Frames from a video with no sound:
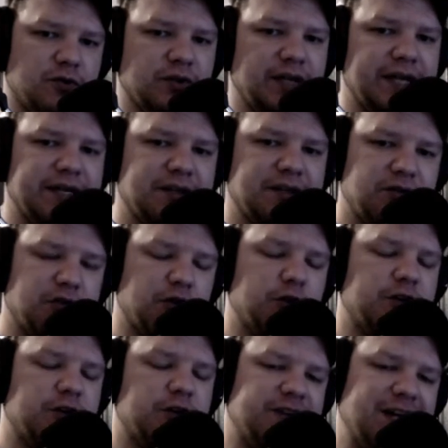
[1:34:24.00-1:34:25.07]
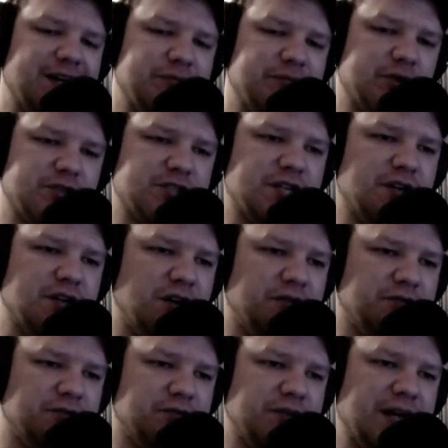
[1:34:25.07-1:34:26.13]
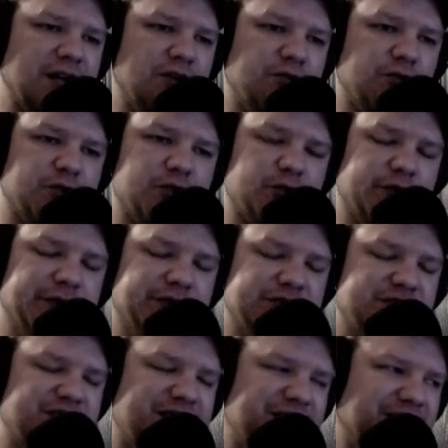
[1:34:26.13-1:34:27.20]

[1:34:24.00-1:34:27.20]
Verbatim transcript: like 35% off California real estate